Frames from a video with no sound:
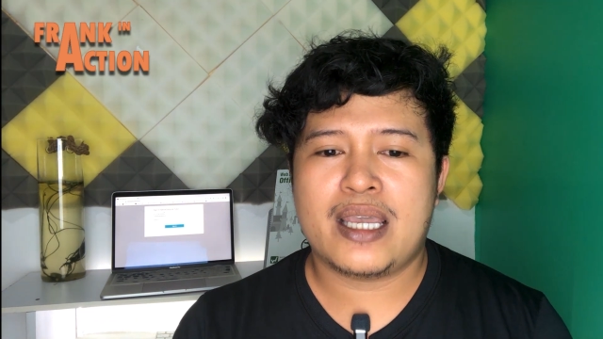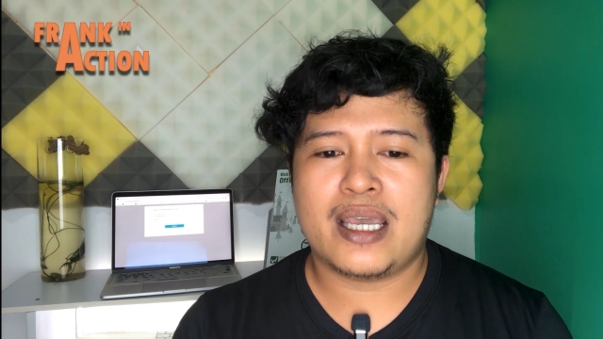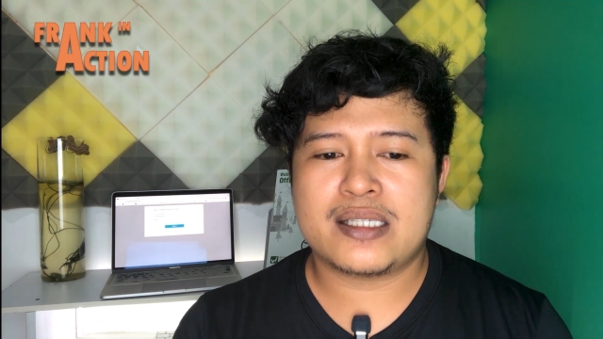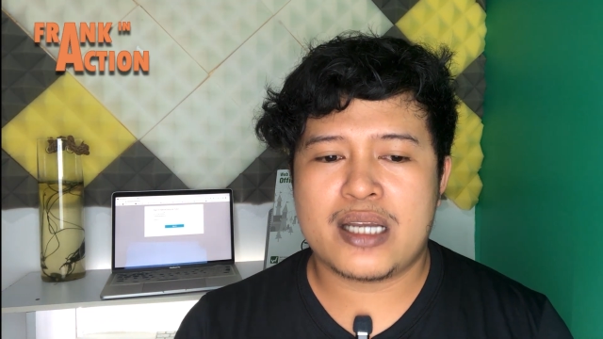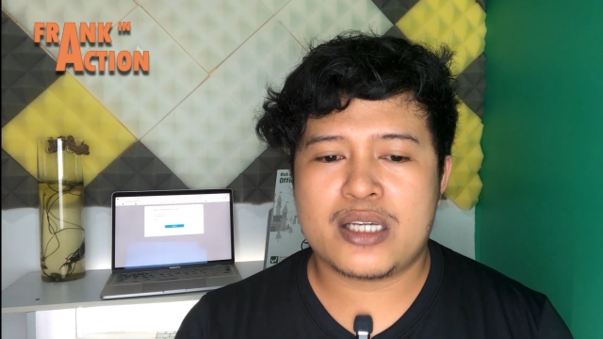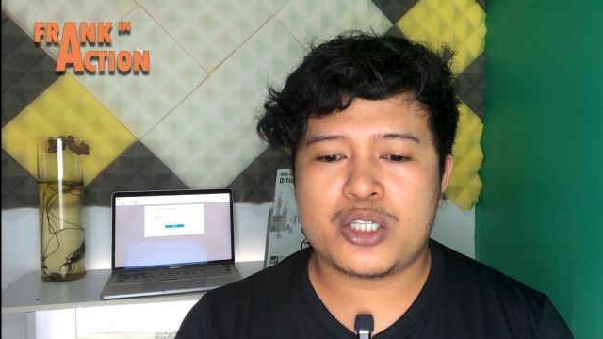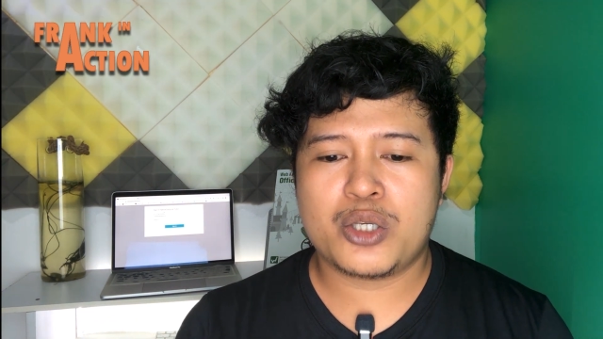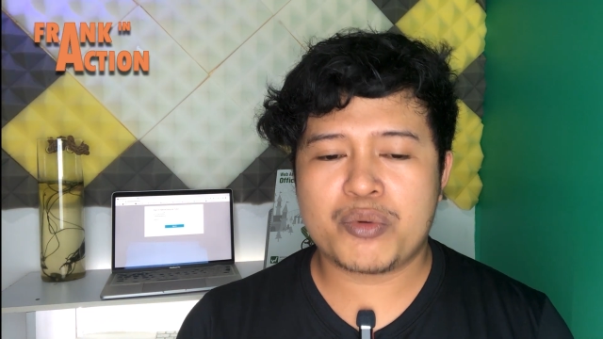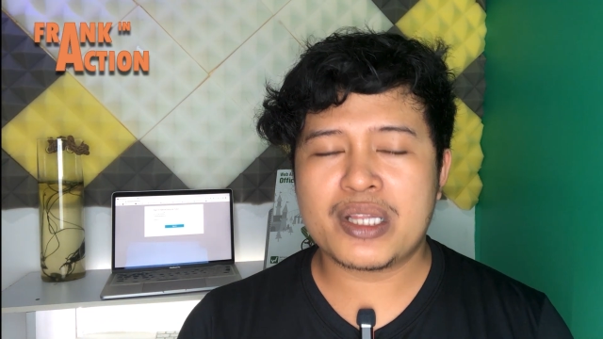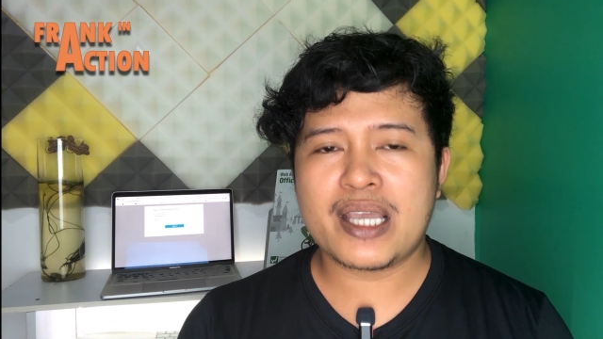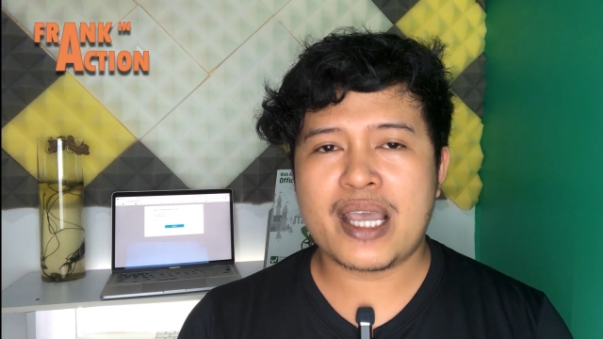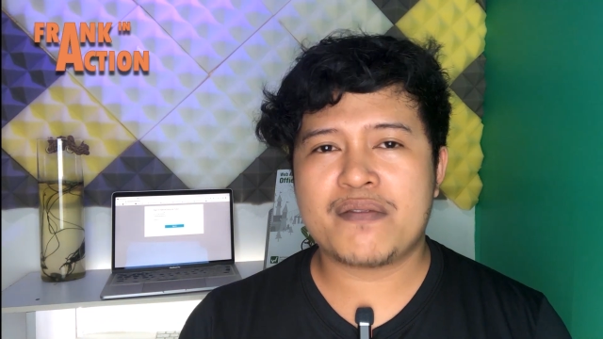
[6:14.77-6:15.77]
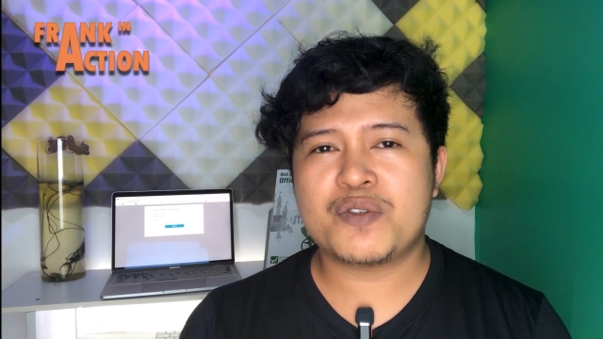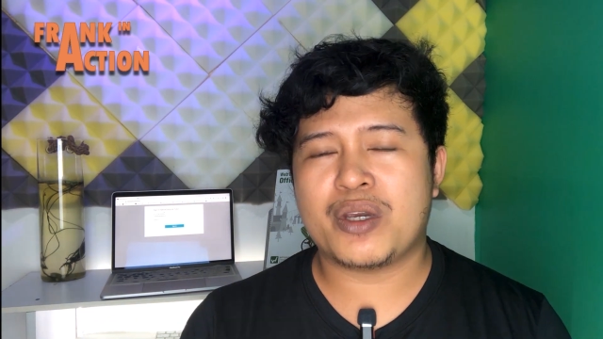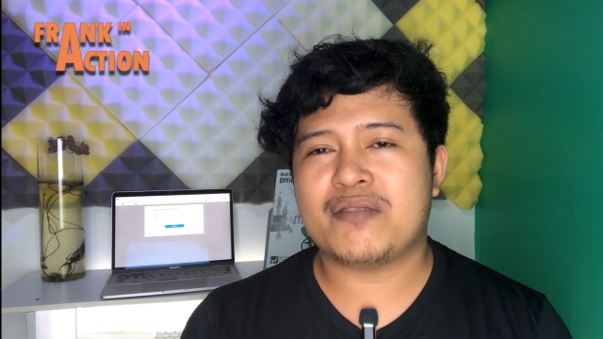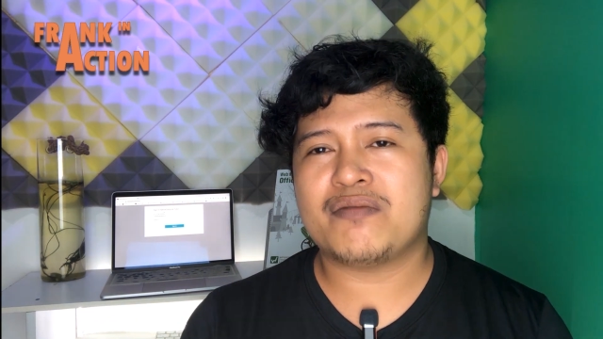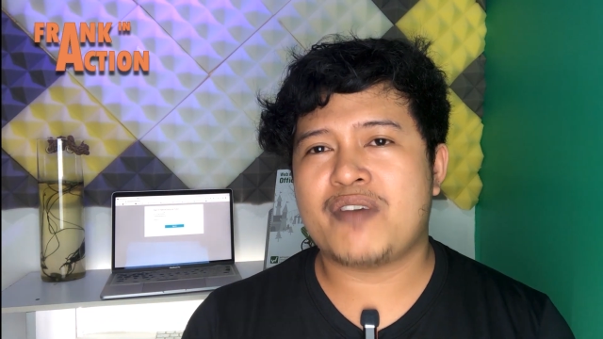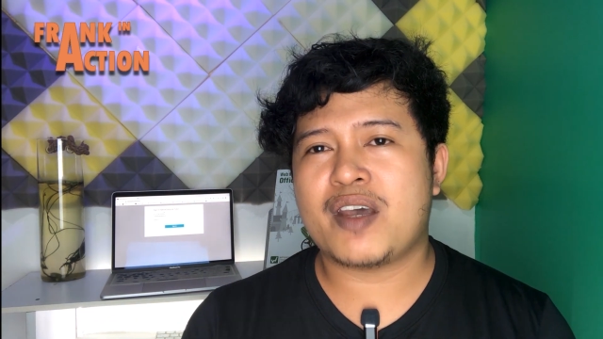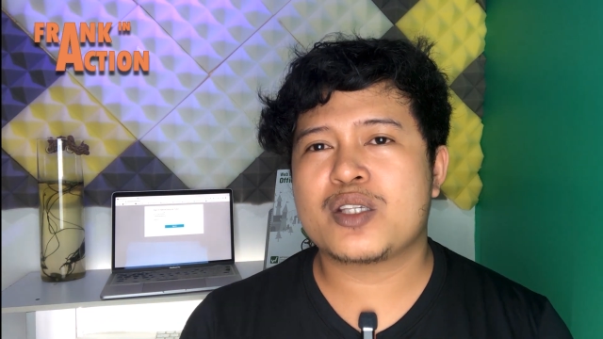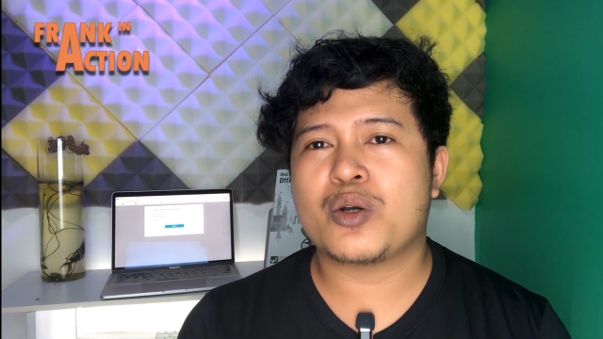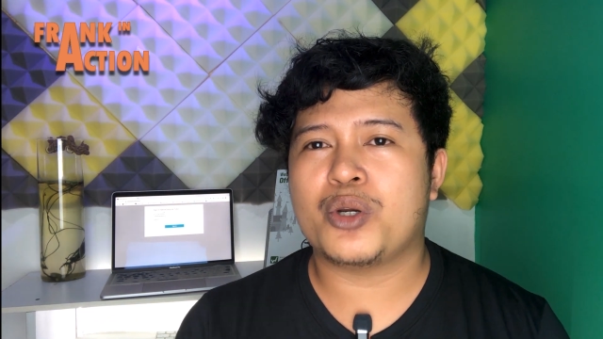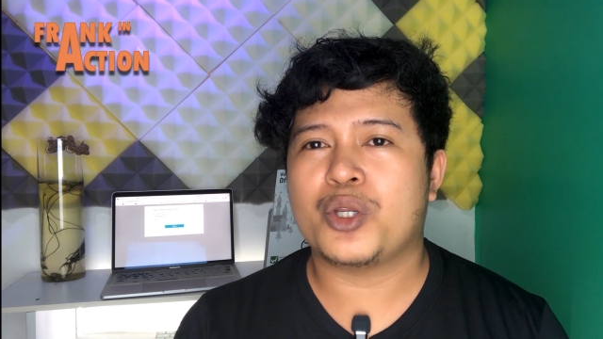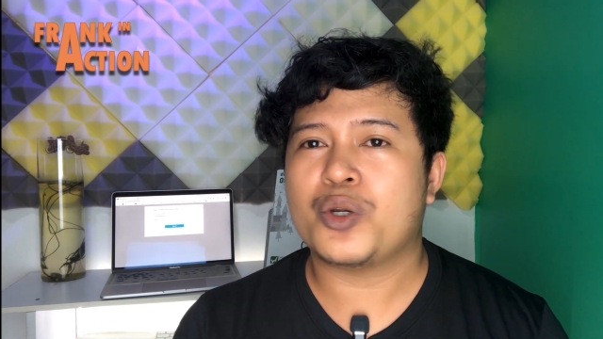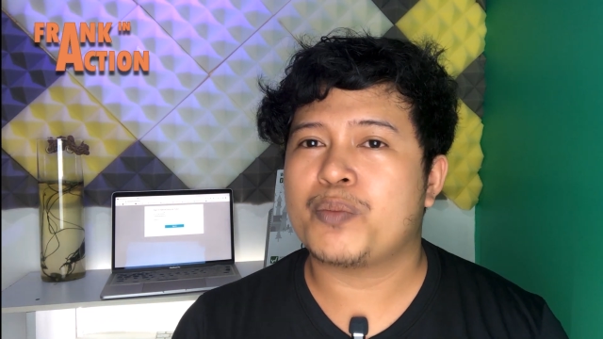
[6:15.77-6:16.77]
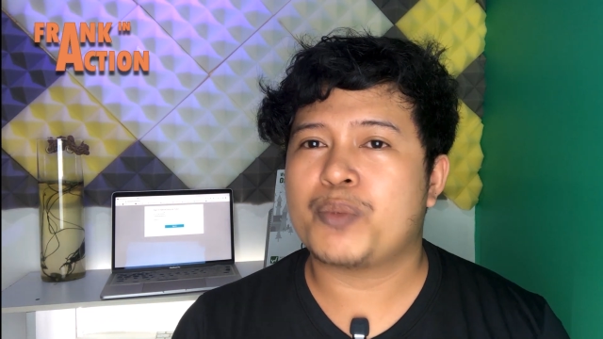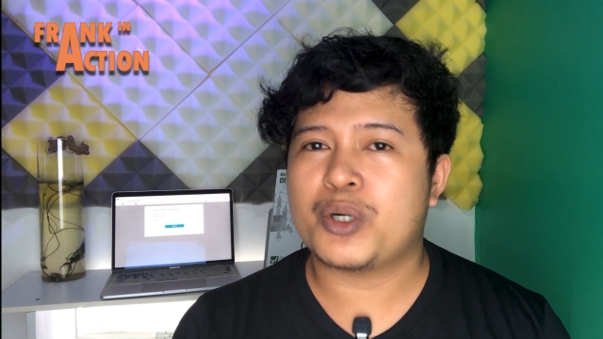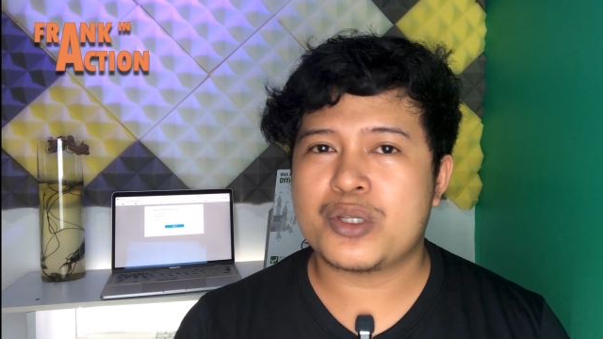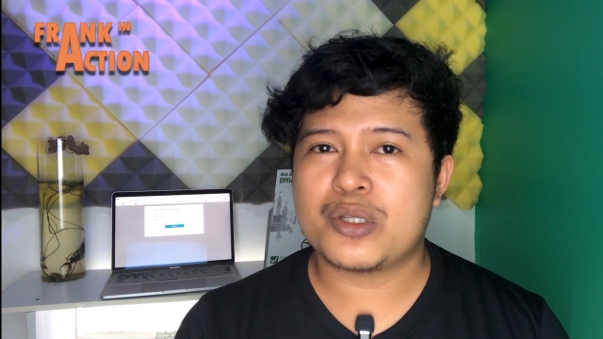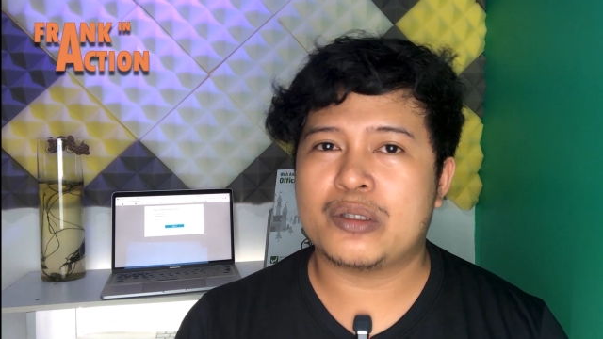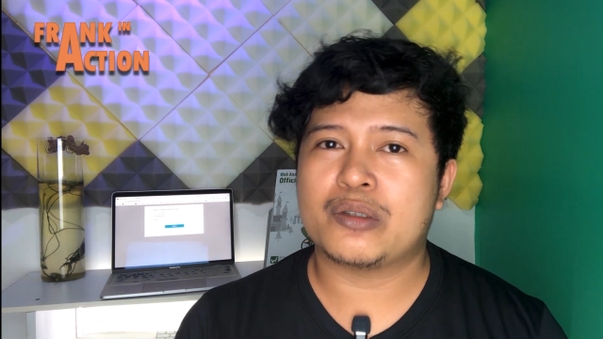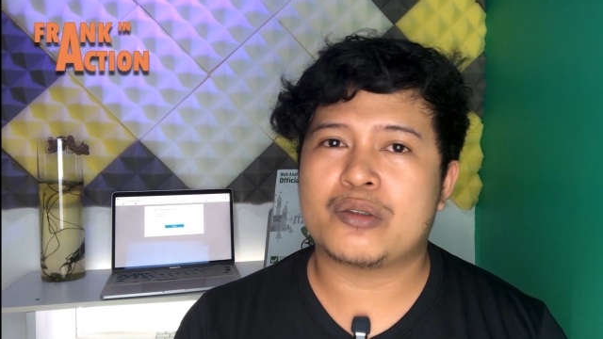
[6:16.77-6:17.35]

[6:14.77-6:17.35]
is that you really have to invest on your personal